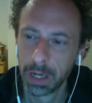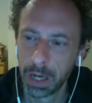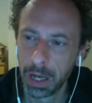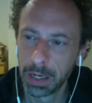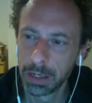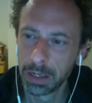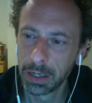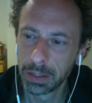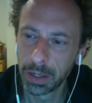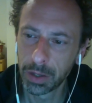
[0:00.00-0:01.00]
And
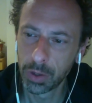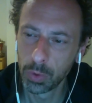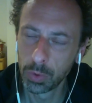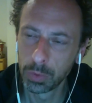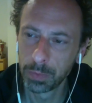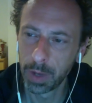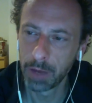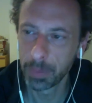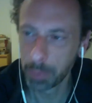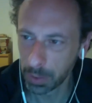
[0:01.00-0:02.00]
uh, thank you,
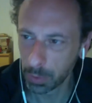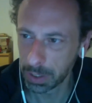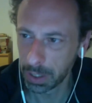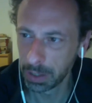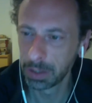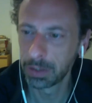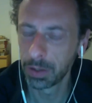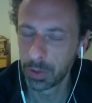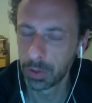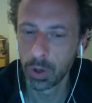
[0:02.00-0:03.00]
everybody who attended.
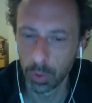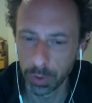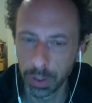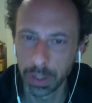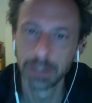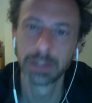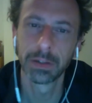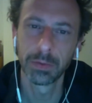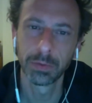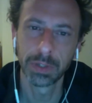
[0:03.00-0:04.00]
Thank you, the audience
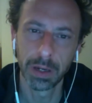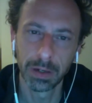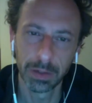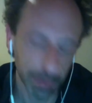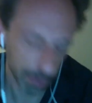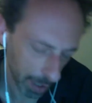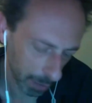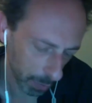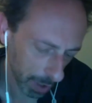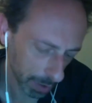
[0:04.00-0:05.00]
who stand, stay
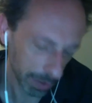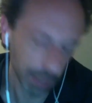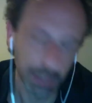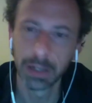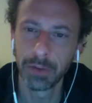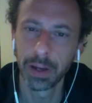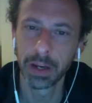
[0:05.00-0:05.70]
with us until very